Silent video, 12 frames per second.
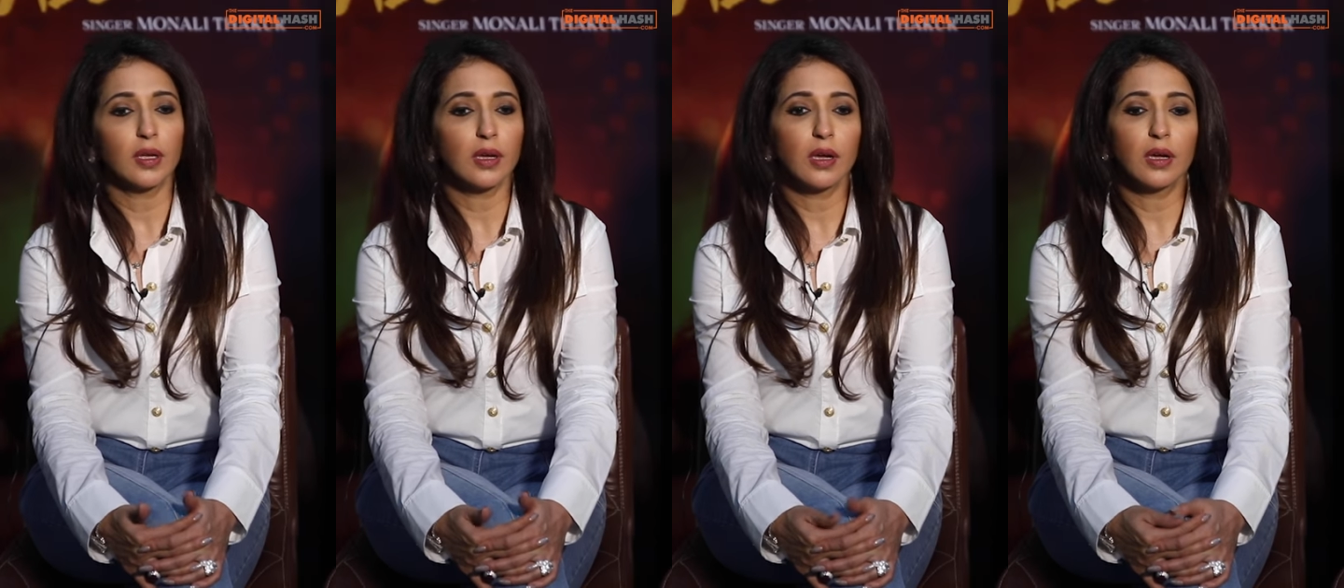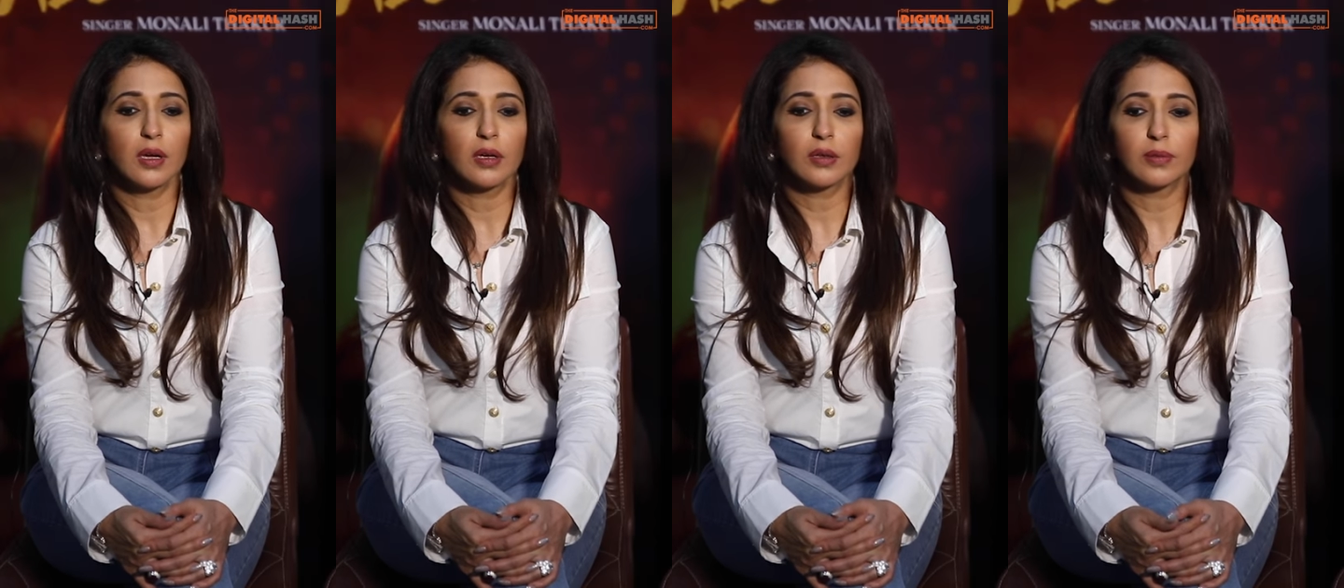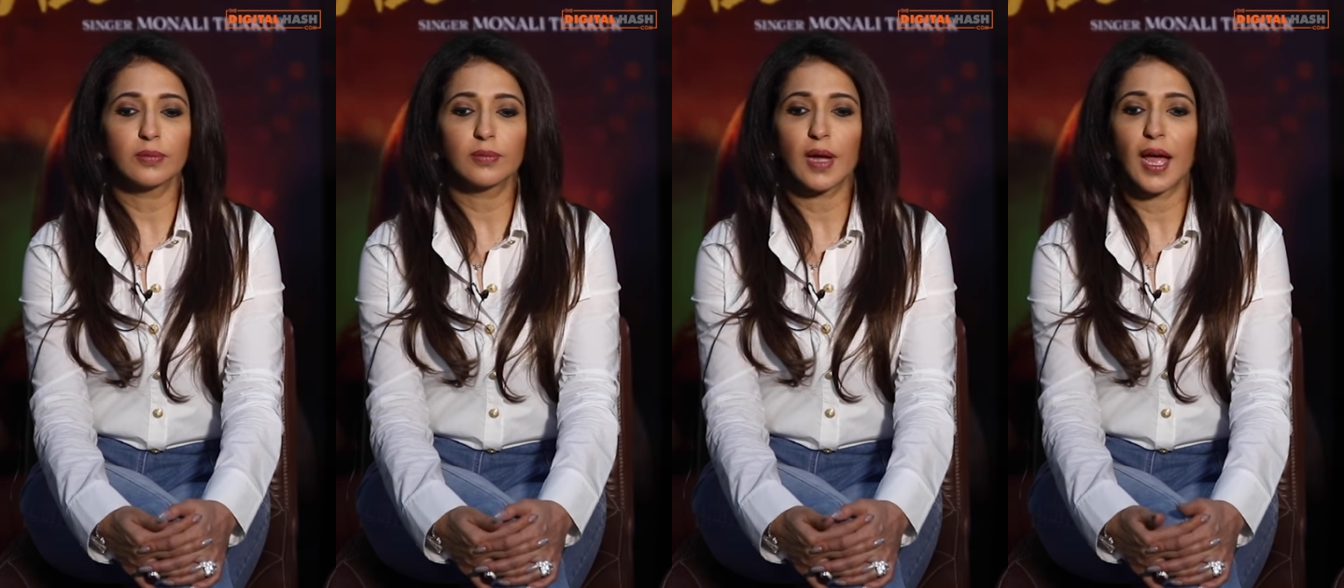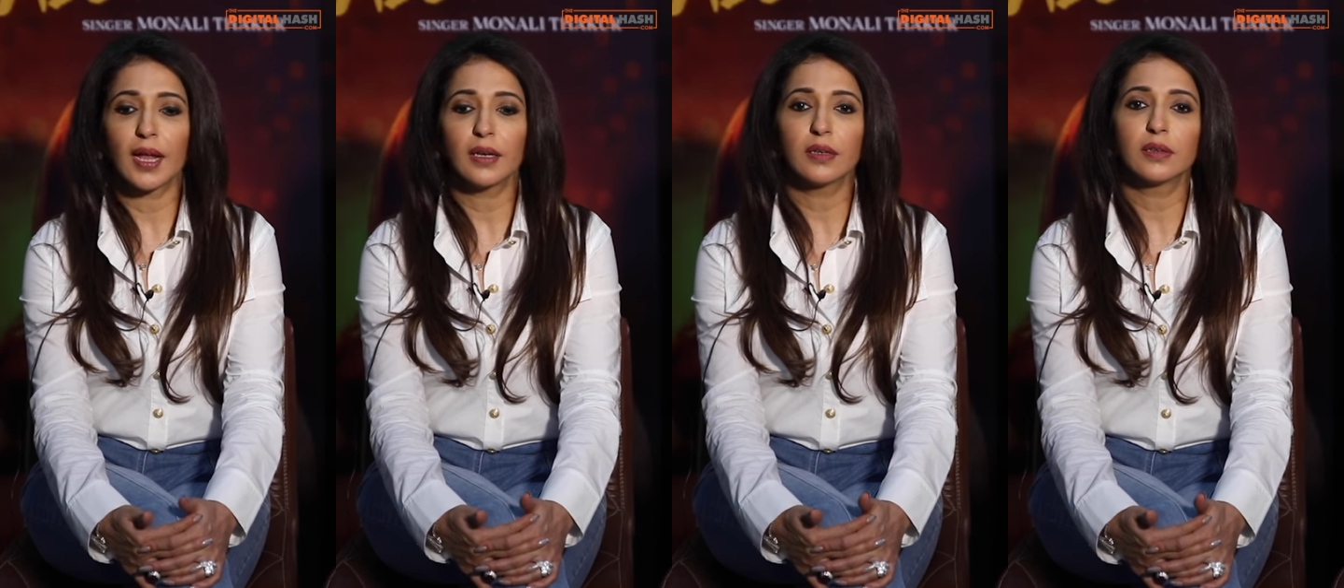uh,
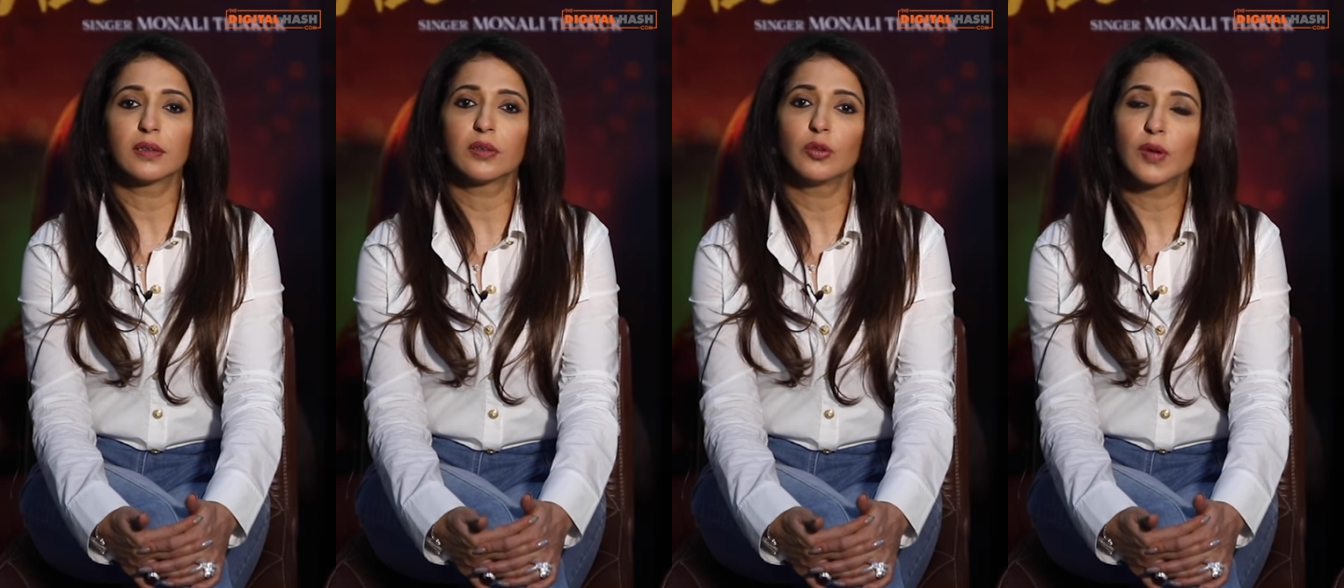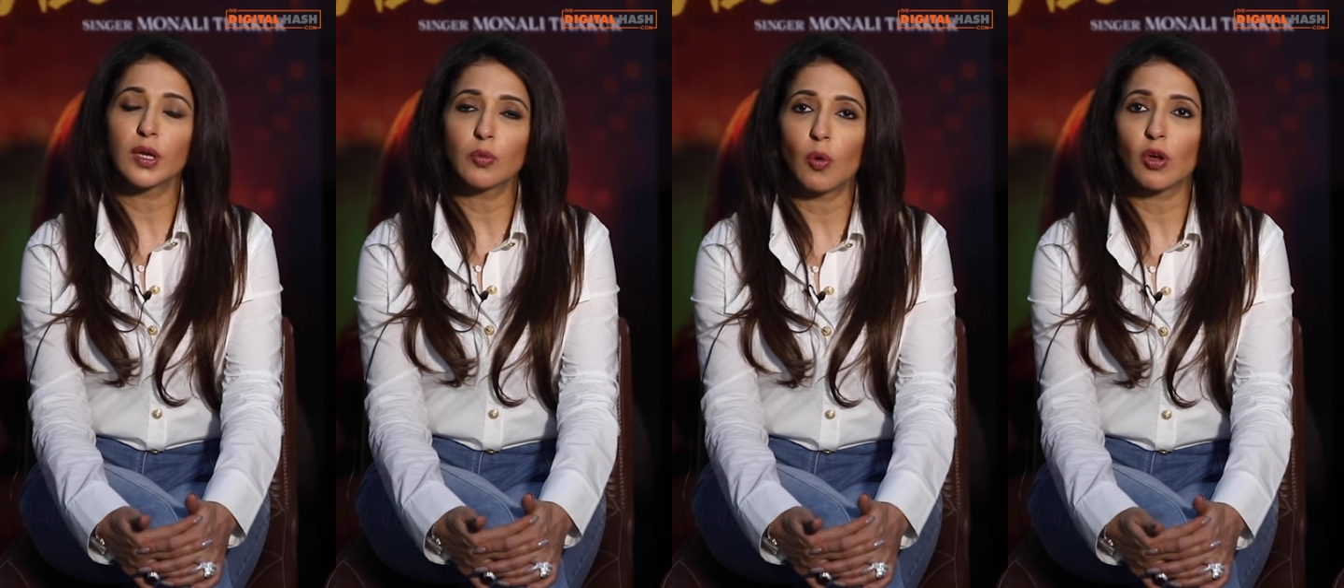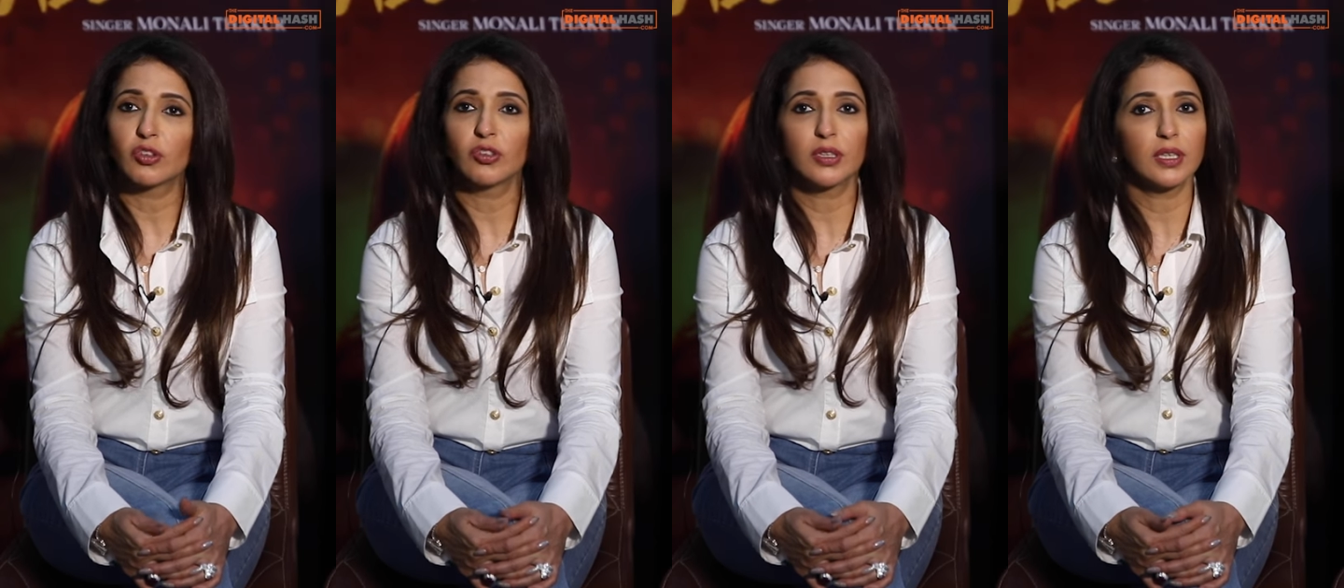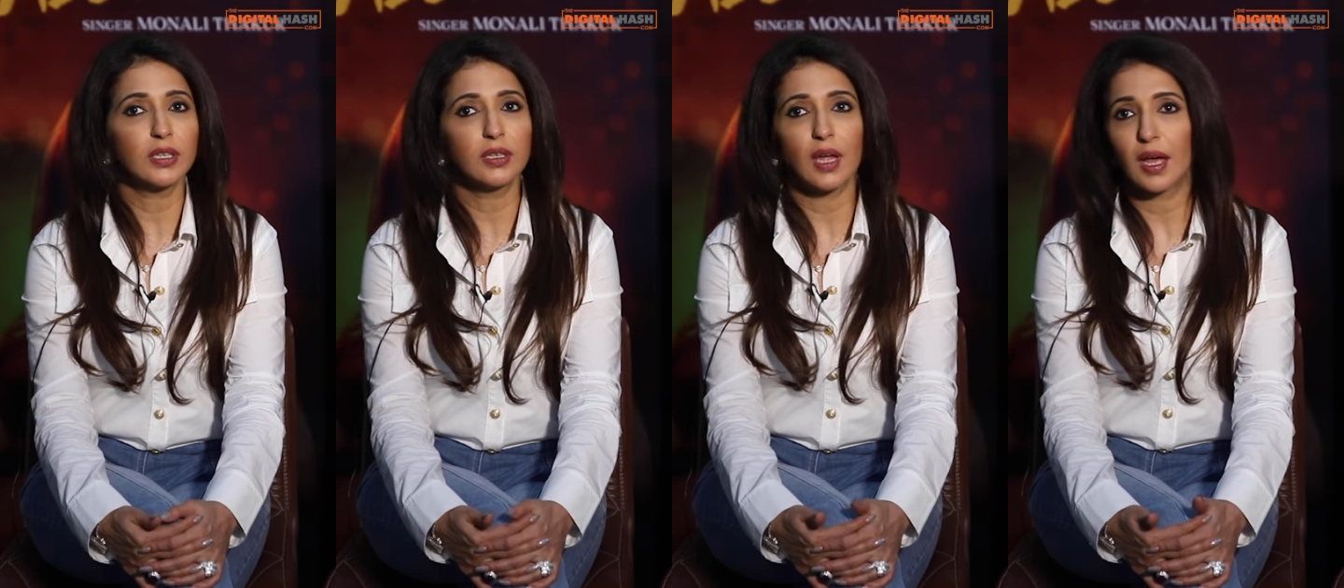and you can watch it
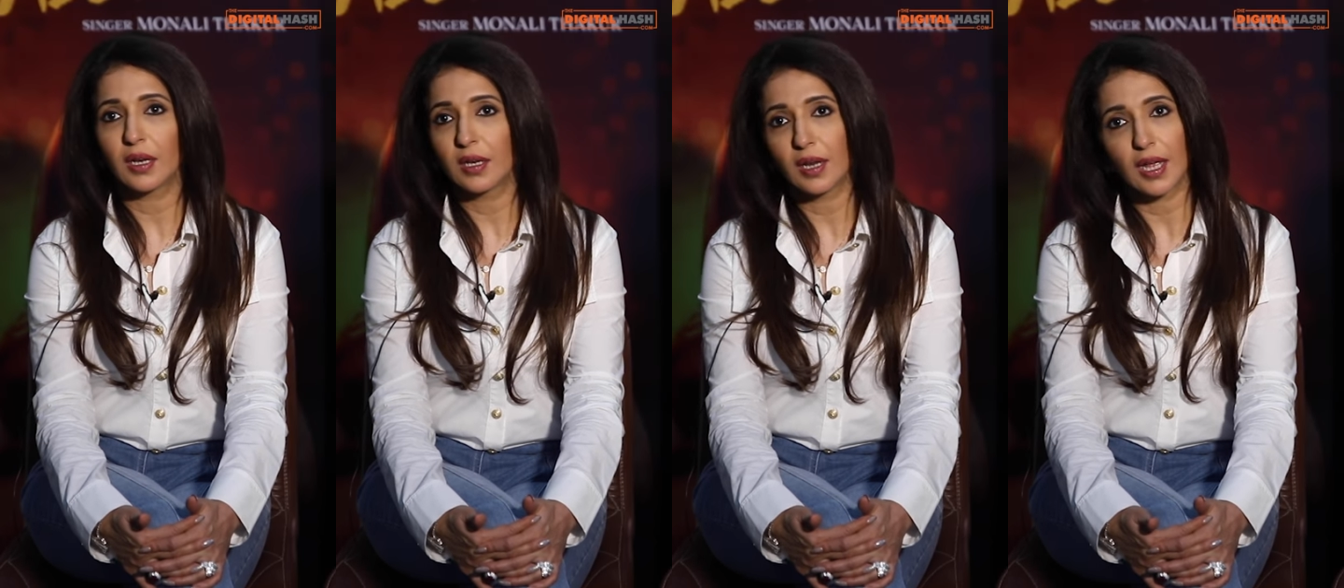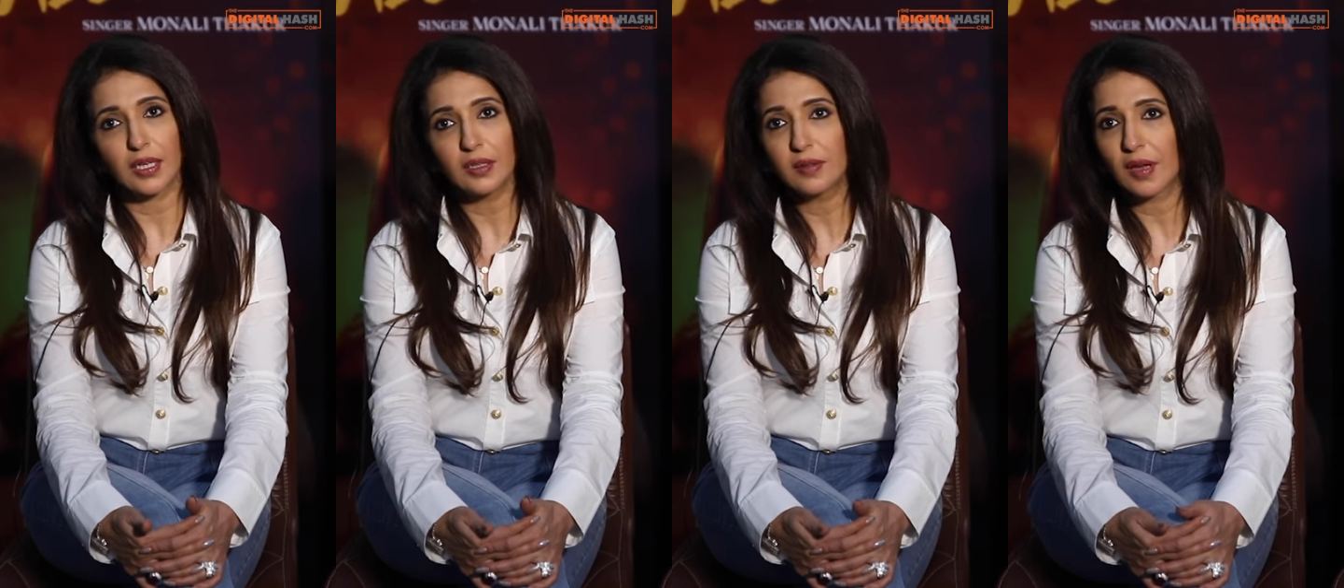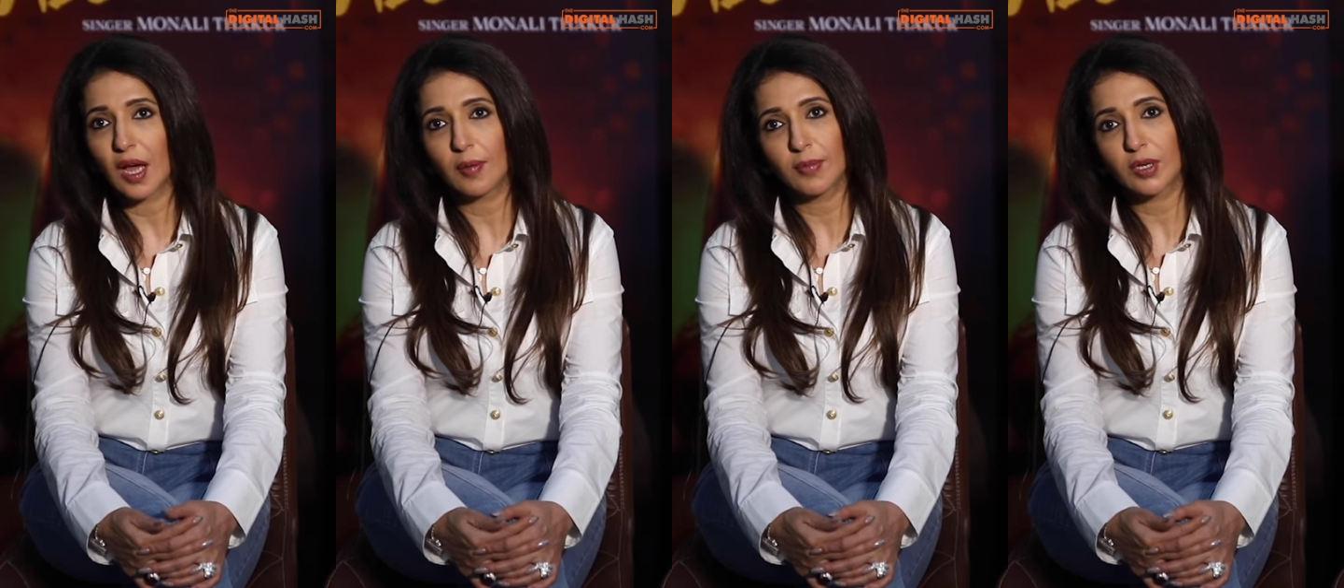in at any time,